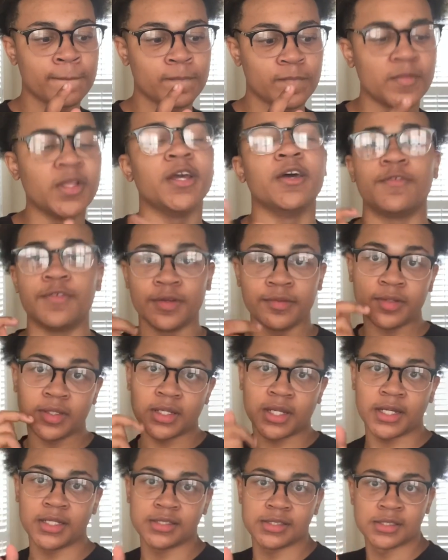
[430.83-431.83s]
Yeah, 50
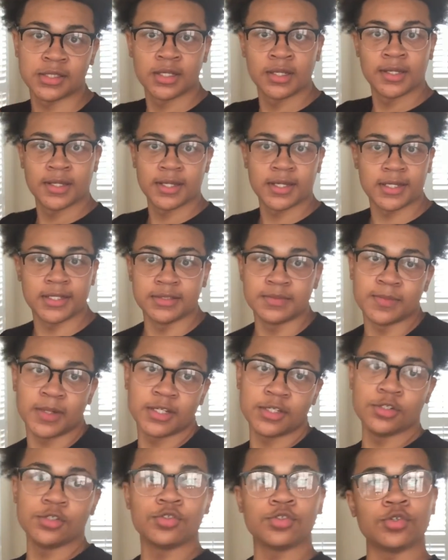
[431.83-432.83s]
likes, because my
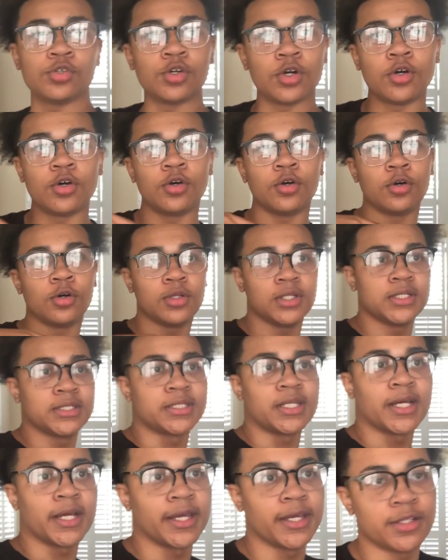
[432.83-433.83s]
usual goal is
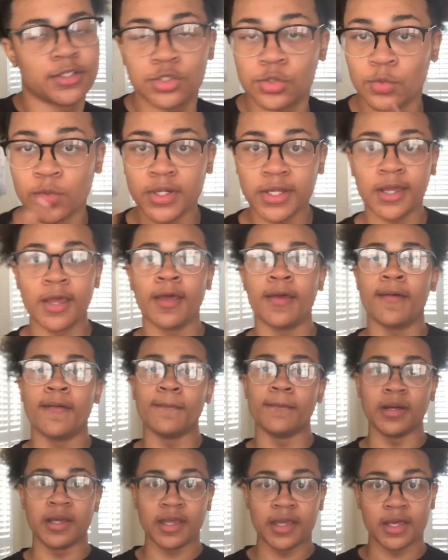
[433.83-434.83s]
like 20.
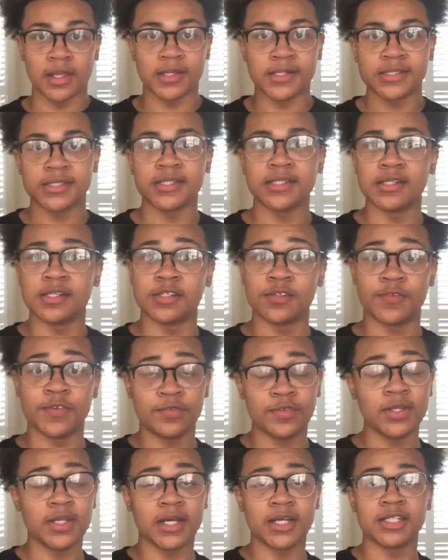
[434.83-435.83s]
But yeah, let's get this
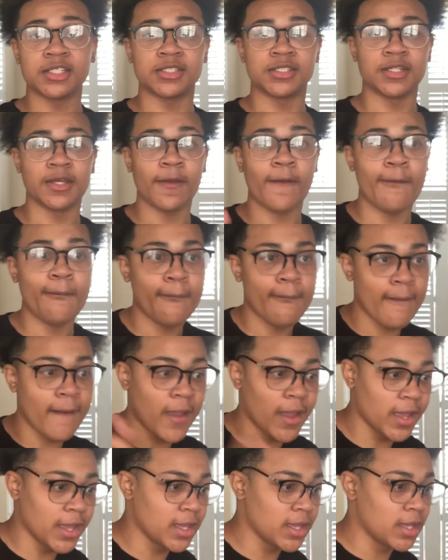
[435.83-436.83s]
50 likes.
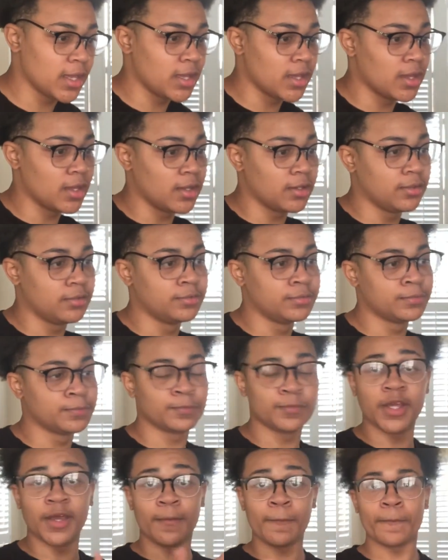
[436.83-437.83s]
And
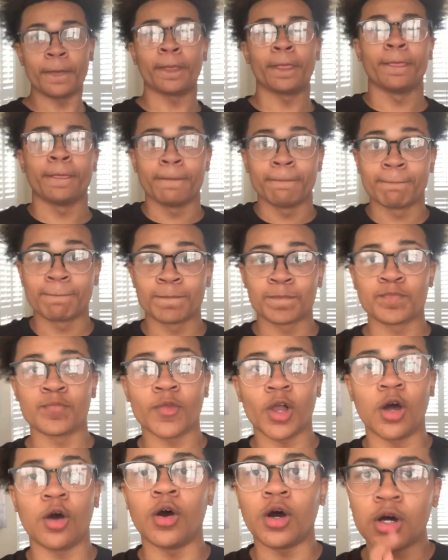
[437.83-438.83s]
yeah.
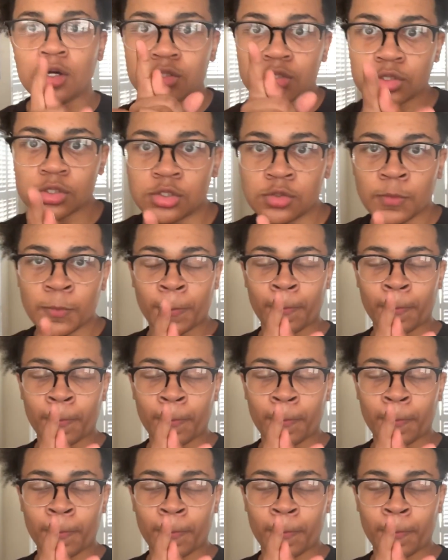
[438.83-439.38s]
Oh, also,